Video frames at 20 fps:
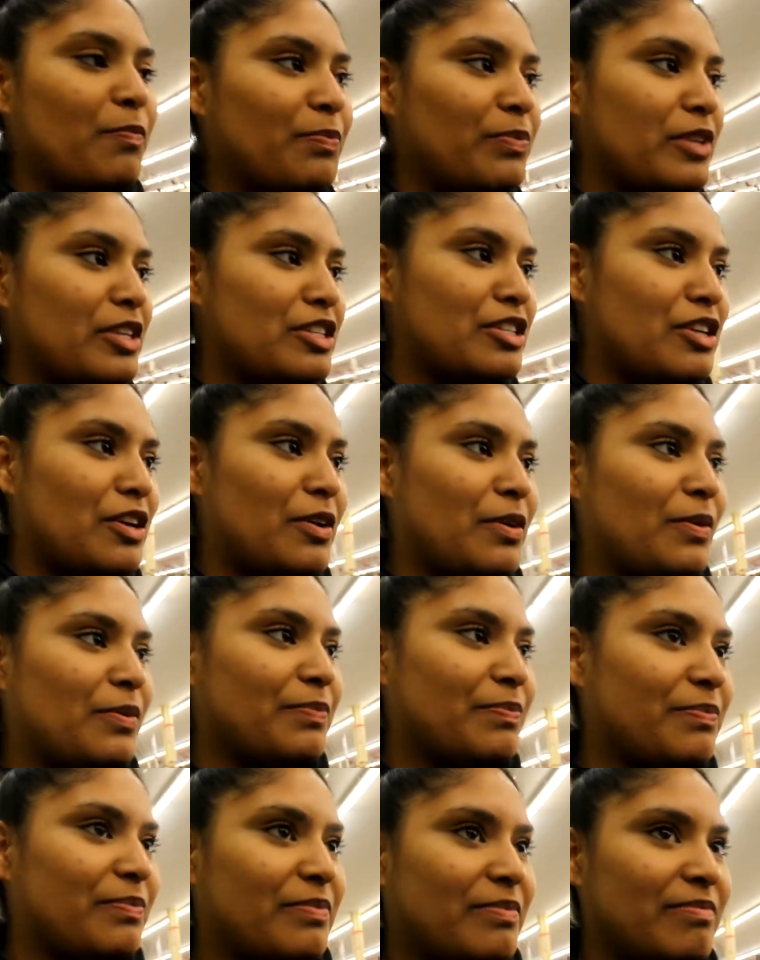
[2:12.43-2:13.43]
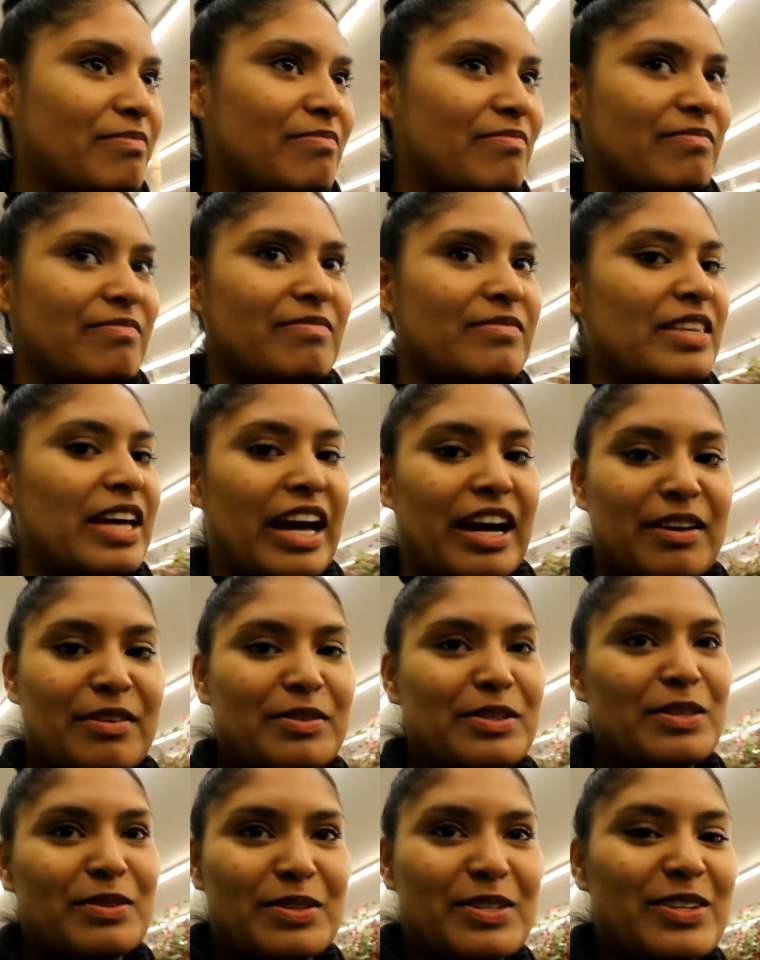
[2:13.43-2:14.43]
My mom, so
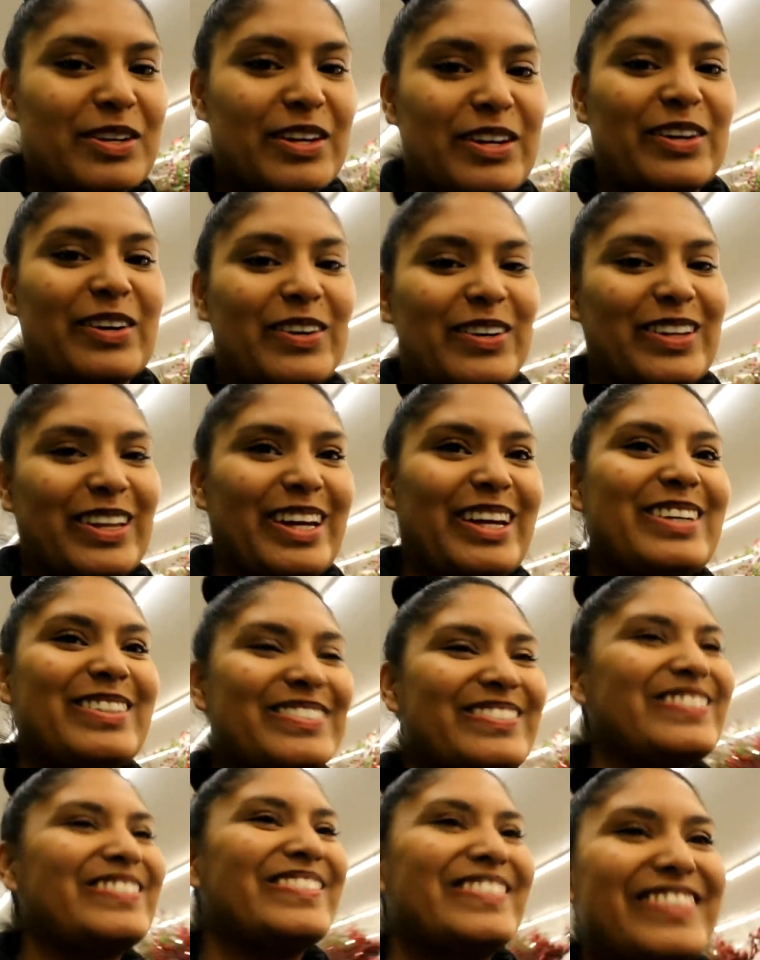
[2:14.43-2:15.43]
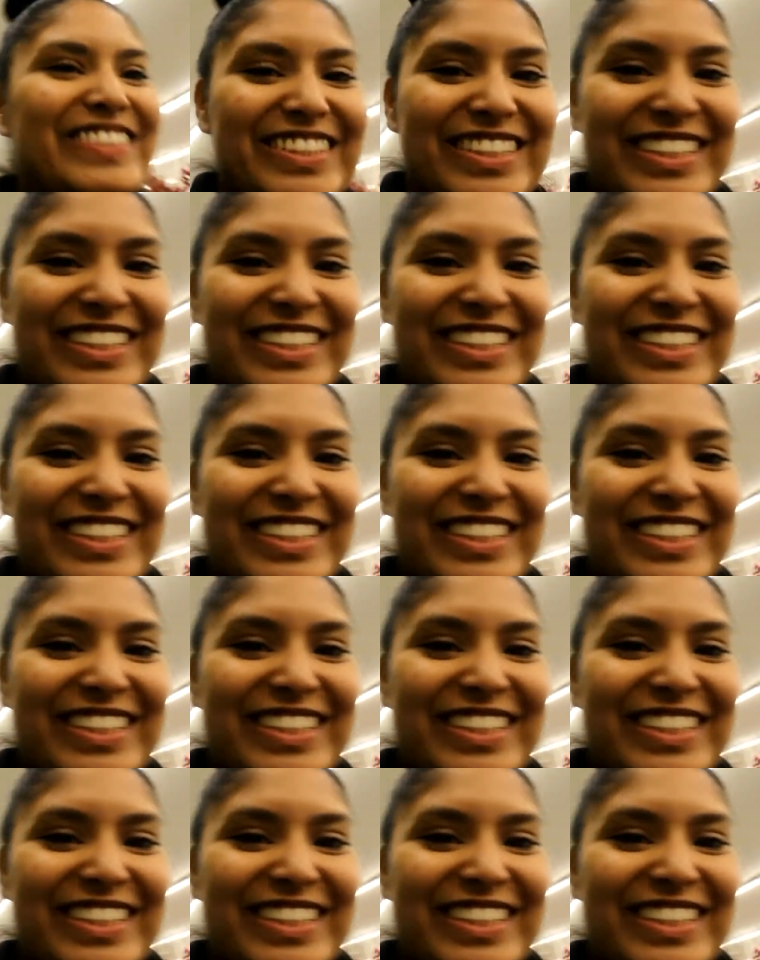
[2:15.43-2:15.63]
yeah, so we're starting early.